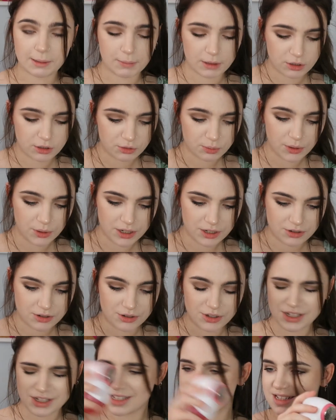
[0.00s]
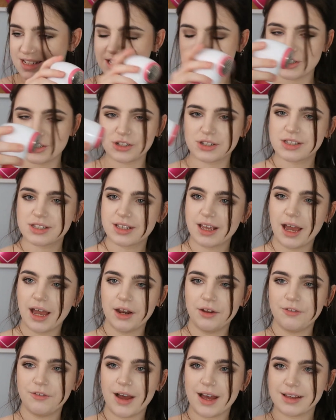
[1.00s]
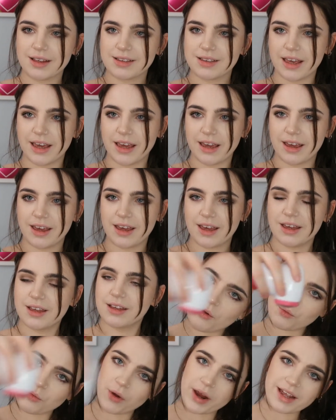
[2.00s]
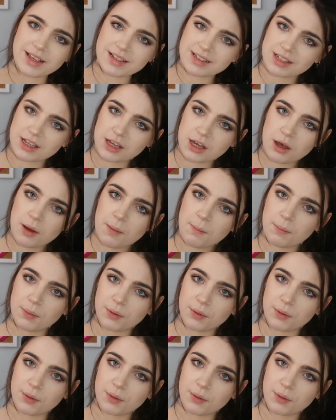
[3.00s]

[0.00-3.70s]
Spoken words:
because what it does is it just kind of acts like a razor,